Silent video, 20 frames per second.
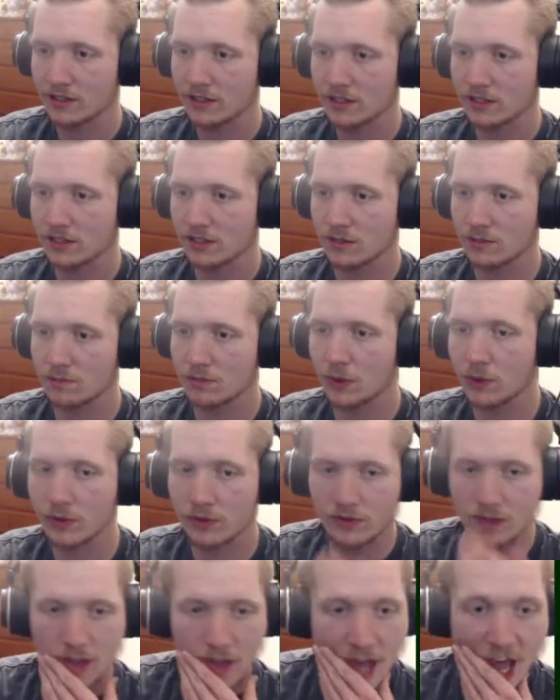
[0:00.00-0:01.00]
because they're
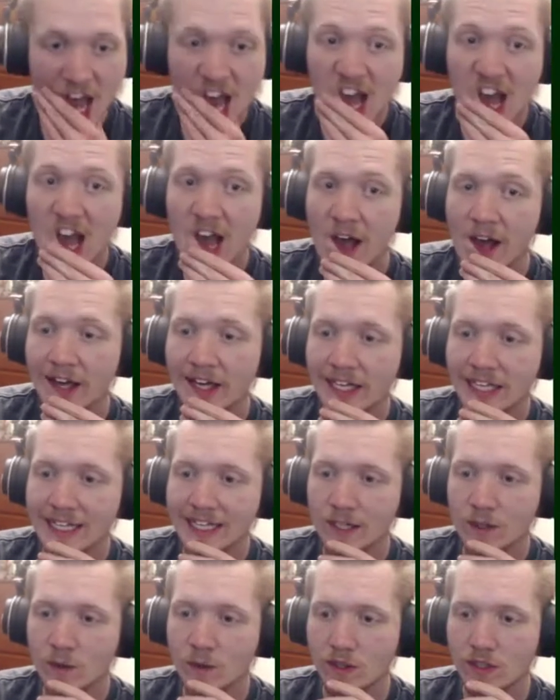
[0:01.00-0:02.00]
both
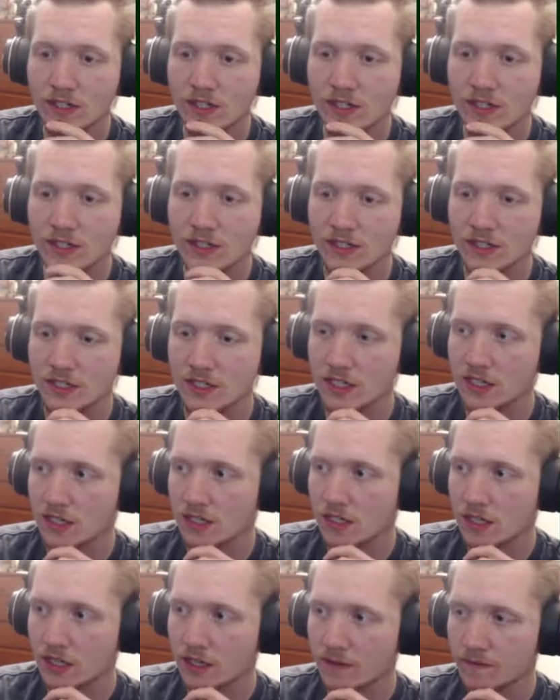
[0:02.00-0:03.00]
equal
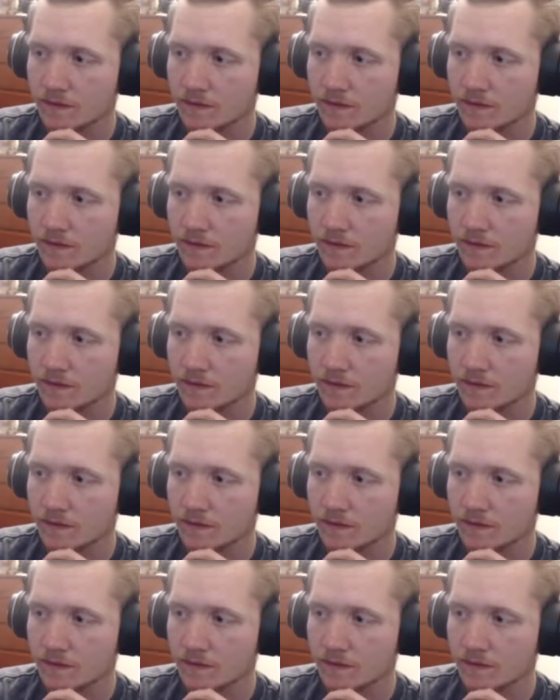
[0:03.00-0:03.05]
distances.